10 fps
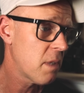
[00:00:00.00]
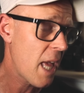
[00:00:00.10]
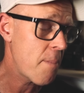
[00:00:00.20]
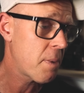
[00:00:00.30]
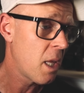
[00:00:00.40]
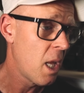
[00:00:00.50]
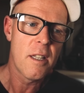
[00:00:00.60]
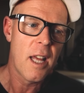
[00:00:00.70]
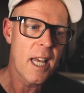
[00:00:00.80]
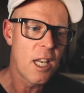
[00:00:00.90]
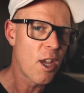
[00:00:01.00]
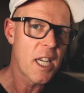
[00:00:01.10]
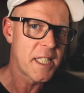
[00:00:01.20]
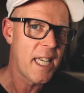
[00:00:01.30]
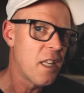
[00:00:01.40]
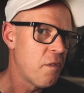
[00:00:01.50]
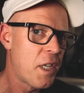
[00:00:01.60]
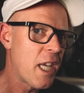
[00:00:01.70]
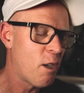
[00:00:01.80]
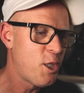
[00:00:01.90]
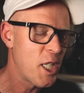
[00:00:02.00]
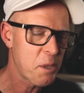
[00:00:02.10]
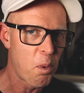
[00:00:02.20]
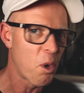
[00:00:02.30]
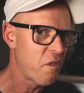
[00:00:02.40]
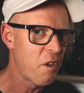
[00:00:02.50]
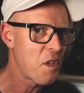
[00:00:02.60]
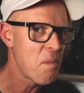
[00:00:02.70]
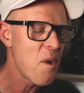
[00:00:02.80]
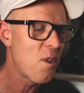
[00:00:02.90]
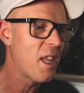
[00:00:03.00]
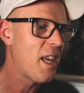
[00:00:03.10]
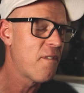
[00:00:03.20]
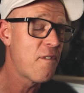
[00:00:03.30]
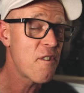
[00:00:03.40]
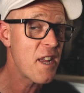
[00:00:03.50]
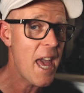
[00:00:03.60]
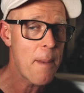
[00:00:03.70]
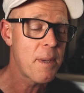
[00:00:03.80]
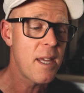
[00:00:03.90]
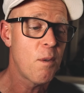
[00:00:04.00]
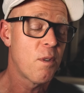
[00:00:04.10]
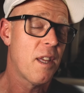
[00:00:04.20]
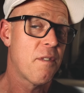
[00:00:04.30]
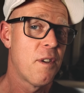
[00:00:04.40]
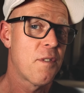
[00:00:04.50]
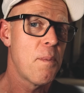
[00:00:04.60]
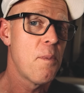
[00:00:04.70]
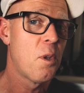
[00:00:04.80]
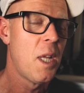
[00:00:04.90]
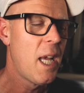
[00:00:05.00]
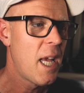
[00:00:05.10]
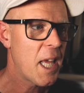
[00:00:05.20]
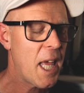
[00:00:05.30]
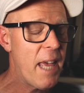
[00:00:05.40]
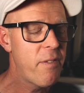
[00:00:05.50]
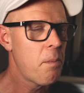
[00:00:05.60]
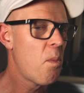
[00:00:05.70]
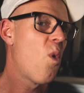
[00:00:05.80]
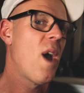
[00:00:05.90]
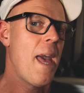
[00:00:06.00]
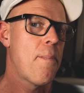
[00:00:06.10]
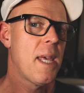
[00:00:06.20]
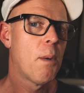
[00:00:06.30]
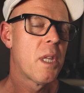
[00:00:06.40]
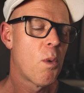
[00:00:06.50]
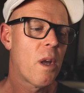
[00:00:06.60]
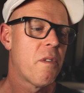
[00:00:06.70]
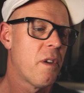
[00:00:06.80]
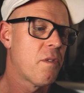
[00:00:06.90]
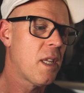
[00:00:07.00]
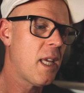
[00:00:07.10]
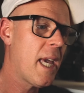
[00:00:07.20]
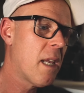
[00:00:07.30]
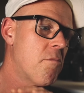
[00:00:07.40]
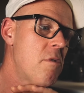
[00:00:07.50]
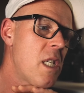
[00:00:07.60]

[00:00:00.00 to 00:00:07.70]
happy. Like I said in the video, I just bought a 50mm. Very happy with that 50mm. Even more happier with the 150, and I'm